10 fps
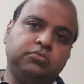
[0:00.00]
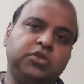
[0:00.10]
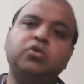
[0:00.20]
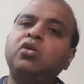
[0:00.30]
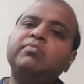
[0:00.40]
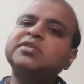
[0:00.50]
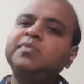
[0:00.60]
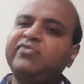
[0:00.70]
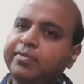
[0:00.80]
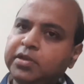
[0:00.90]
You all must be
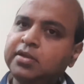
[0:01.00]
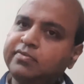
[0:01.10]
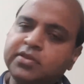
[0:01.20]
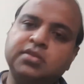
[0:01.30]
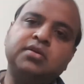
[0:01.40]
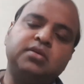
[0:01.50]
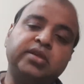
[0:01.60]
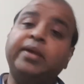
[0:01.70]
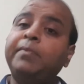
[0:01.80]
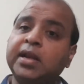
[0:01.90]
familiar with the
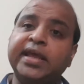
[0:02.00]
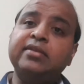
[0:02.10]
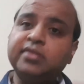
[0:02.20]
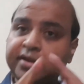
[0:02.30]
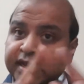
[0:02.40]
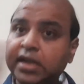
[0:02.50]
number line, the real